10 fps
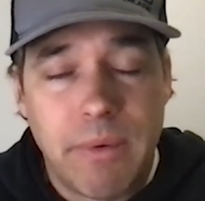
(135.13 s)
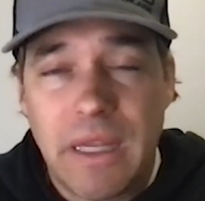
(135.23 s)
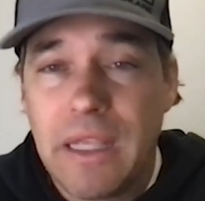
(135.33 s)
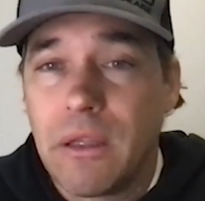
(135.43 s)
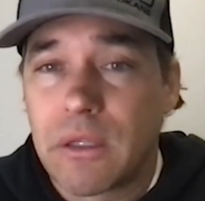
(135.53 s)
But
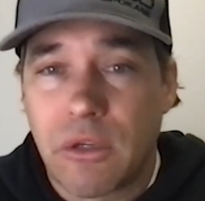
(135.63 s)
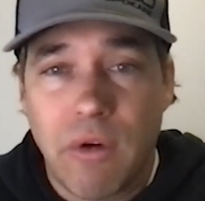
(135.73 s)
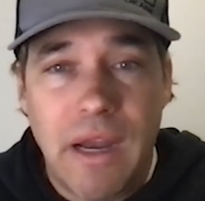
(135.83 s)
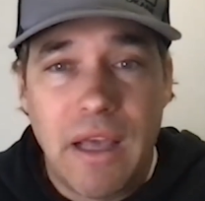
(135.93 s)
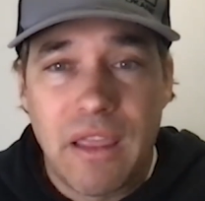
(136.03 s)
he looked
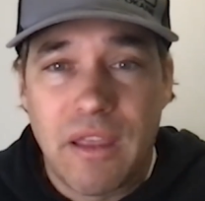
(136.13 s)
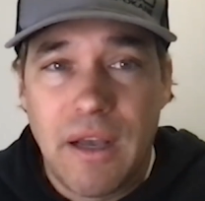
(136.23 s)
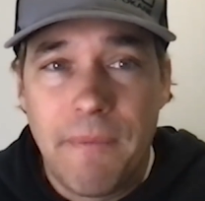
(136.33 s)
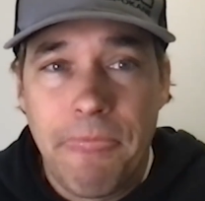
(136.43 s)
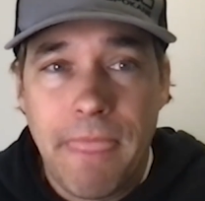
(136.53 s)
great, I
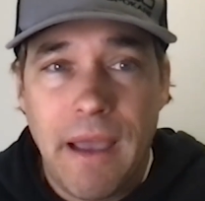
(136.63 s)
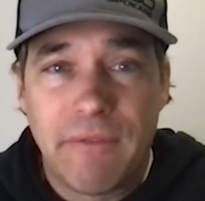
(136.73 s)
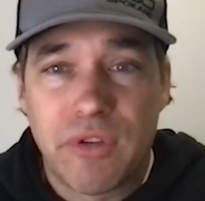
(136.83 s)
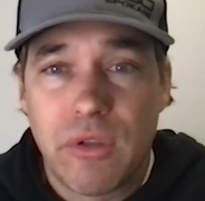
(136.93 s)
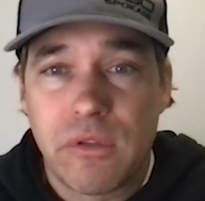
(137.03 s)
thought,
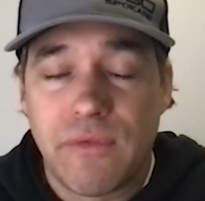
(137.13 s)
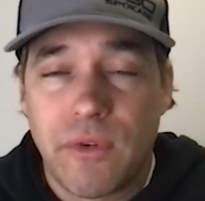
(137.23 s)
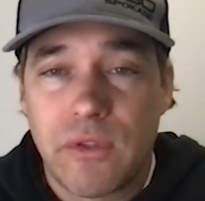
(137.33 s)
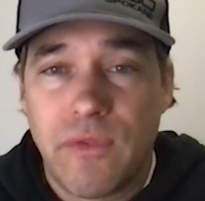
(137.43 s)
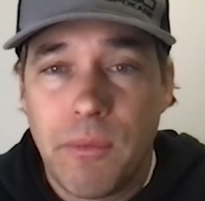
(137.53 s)
after those
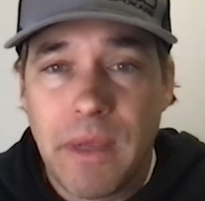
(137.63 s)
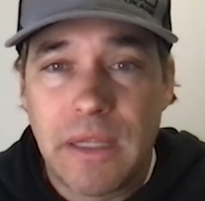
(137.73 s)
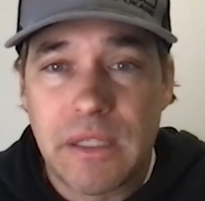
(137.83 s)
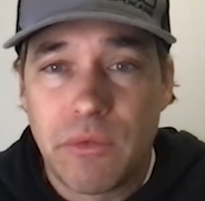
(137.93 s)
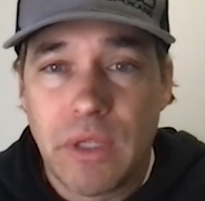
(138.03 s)
first few
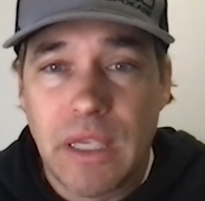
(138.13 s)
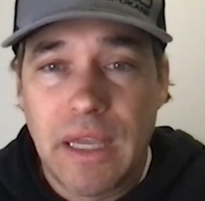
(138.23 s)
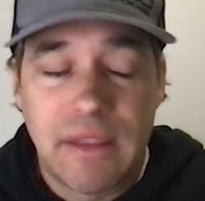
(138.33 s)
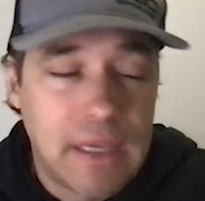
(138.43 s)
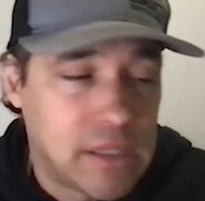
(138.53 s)
minutes and really
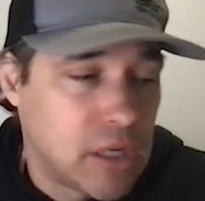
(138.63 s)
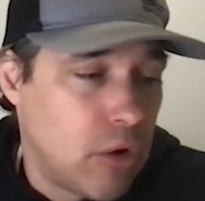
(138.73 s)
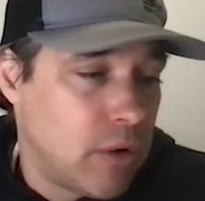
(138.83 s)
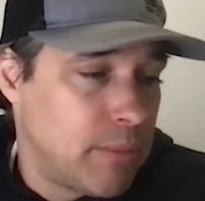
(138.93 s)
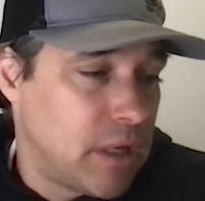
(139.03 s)
got things
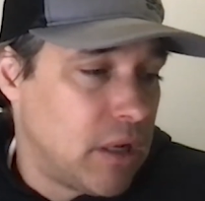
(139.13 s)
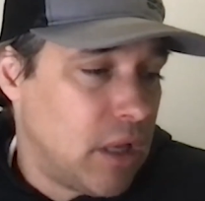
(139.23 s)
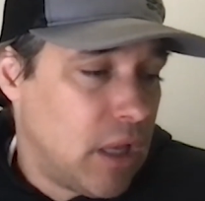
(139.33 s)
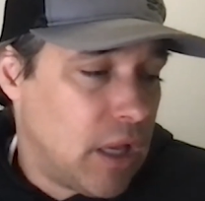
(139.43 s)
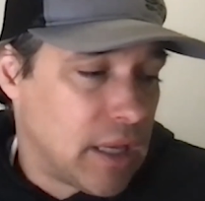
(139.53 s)
going. But
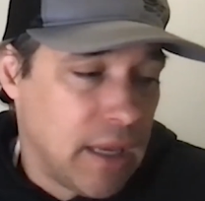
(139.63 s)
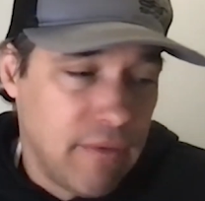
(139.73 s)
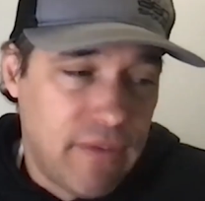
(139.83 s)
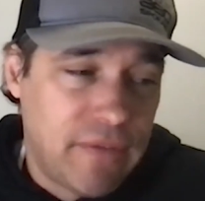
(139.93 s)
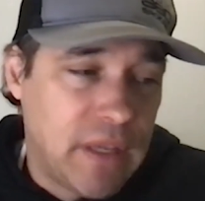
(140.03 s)

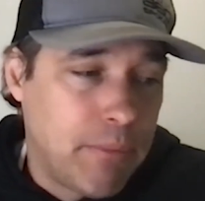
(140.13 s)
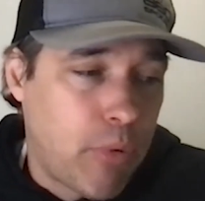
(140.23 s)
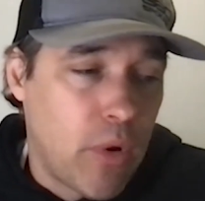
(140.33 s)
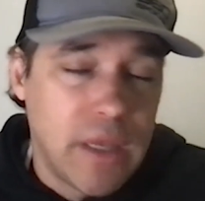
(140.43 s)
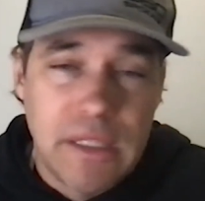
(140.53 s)
again, 15
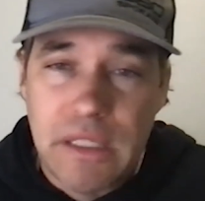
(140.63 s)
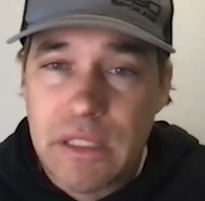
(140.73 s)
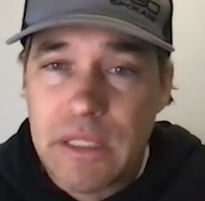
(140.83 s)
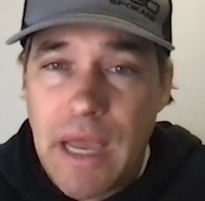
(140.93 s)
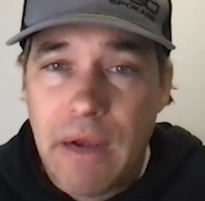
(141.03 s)

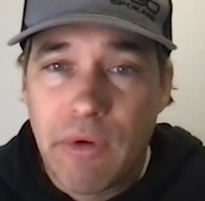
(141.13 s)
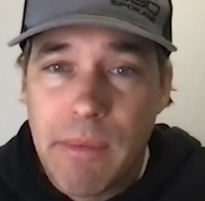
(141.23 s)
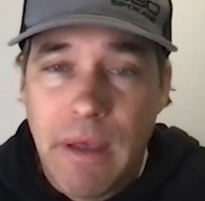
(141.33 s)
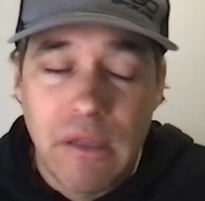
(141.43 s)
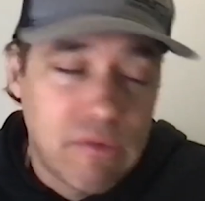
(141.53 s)
points, 9
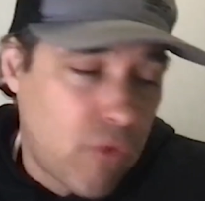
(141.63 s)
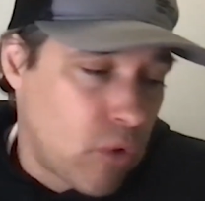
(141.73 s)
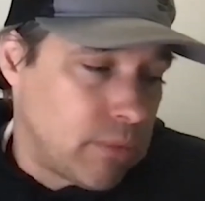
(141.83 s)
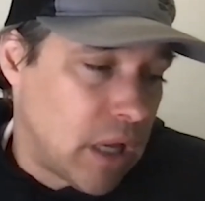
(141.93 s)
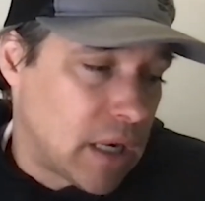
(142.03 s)
rebounds,
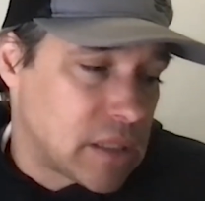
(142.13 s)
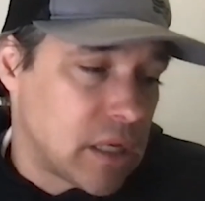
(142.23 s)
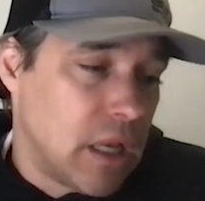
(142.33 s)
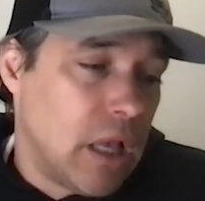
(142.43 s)
4 blocks.